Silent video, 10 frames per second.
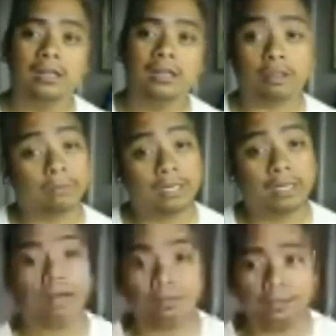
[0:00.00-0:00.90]

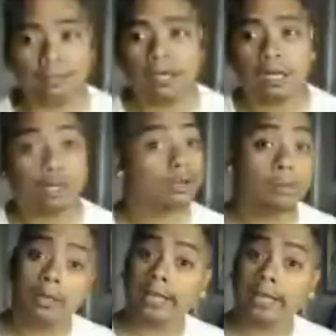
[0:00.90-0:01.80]
300, could have
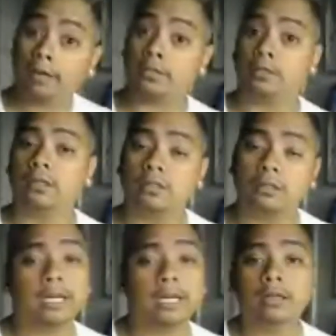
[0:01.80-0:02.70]
been 1,000.
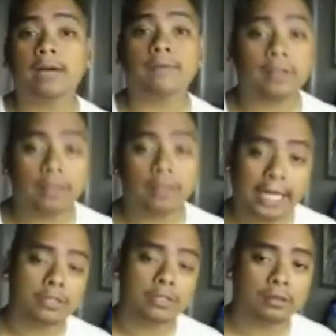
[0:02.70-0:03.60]
So they could have
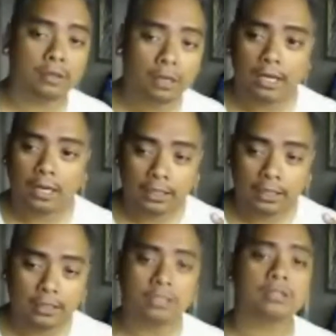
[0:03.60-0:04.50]
1,000
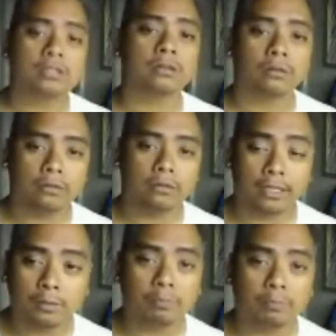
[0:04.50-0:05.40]
additional
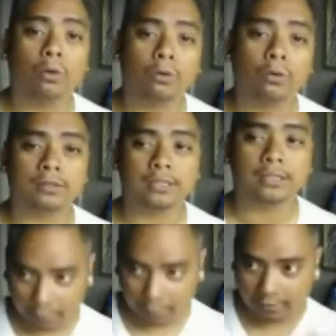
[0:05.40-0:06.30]
explorers
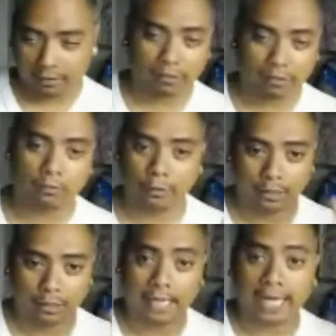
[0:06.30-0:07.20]
out there
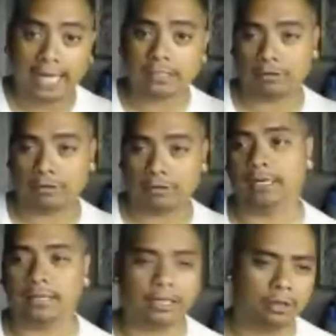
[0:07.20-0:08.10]
with glass on their
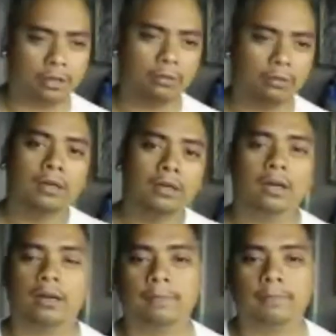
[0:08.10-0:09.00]
head. I know
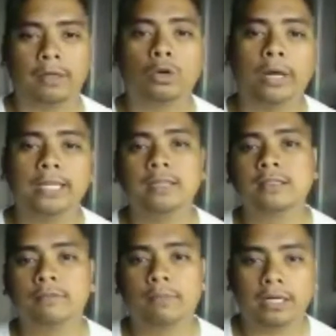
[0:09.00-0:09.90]
an
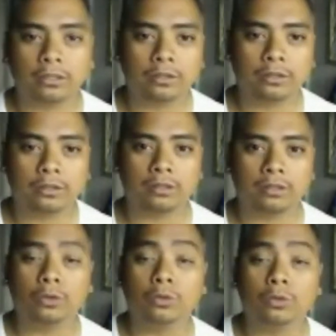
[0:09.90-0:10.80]
acquaintance of mine on
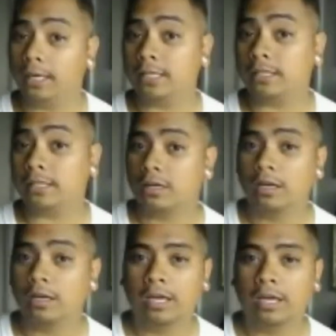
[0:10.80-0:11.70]
Google Plus
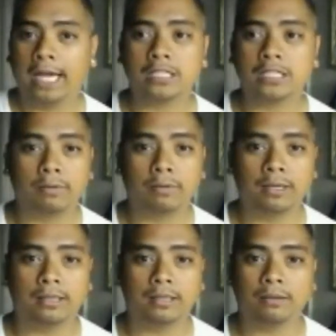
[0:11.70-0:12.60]
has
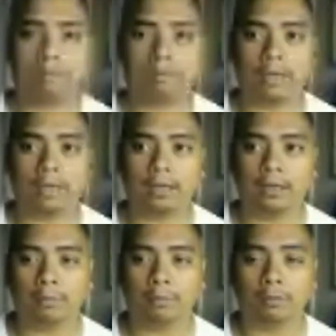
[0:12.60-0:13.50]
been
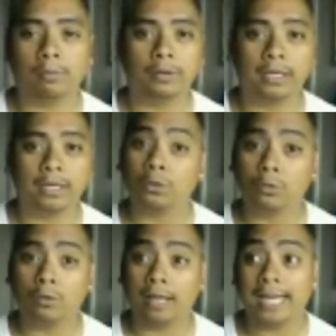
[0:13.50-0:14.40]
a proponent in
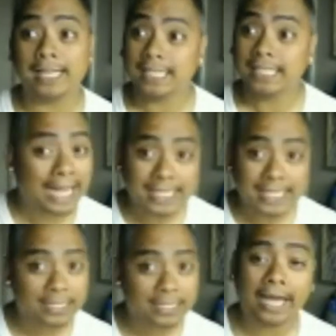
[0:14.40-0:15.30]
Google Glass and
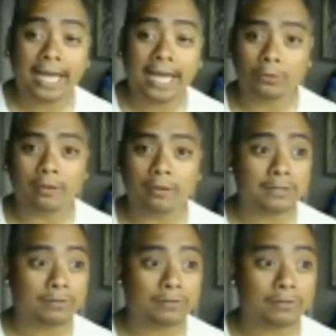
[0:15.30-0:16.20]
hasn't had Google
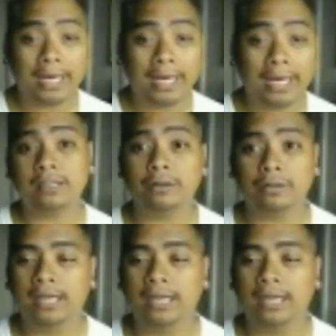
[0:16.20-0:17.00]
Glass for the past year,